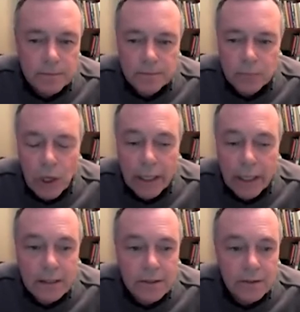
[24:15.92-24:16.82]
brought
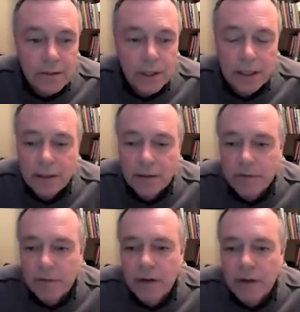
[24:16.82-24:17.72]
into trying to
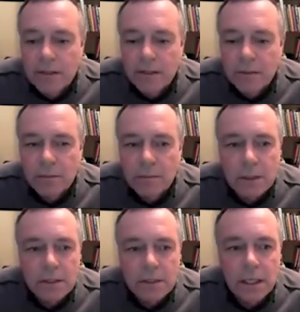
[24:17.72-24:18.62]
find some
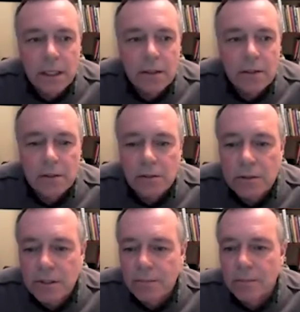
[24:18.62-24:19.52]
container or
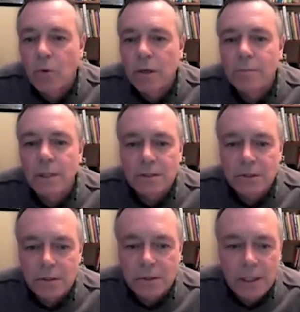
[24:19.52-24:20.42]
some
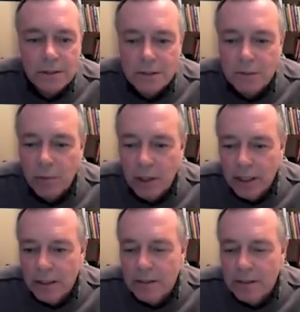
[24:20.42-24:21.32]
ornamental
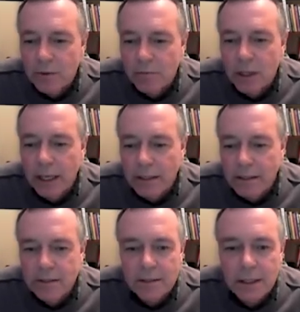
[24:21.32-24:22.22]
displays with
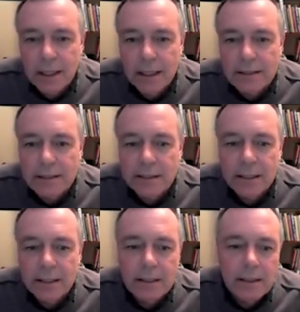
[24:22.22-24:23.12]
plants.
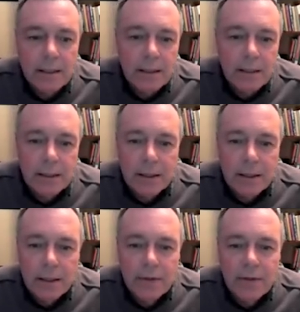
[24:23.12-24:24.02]
And
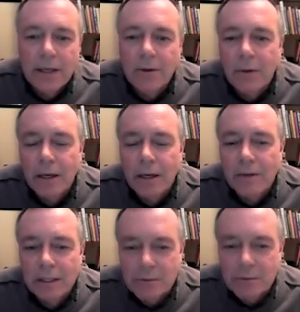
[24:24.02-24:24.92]
I think
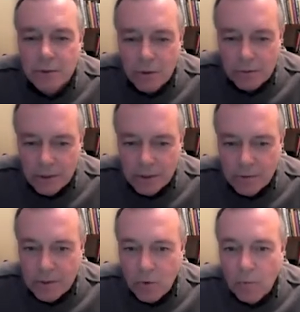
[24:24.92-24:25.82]
this
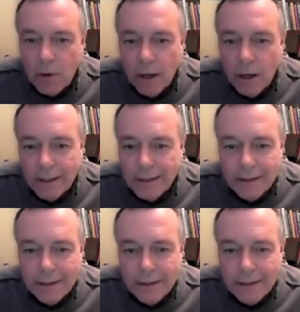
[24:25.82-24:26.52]
was a robotic